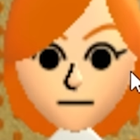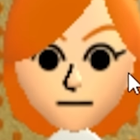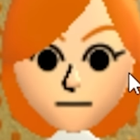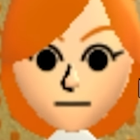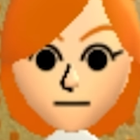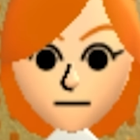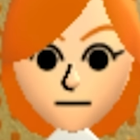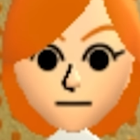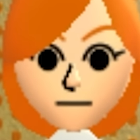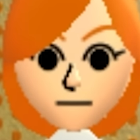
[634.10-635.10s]
Okay, it
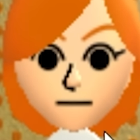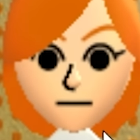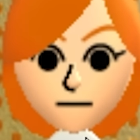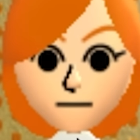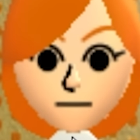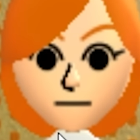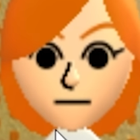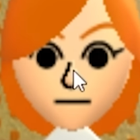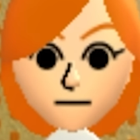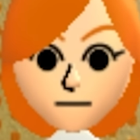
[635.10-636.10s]
went more
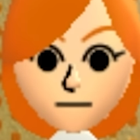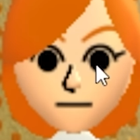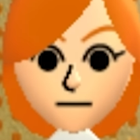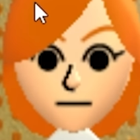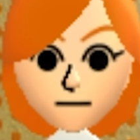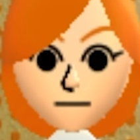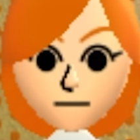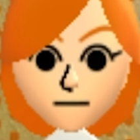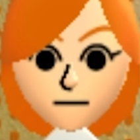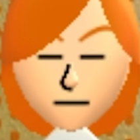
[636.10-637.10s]
orange, but it
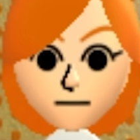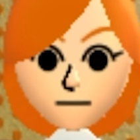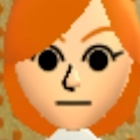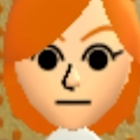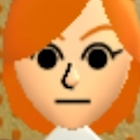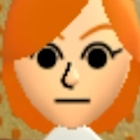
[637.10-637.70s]
matches the wallpaper, so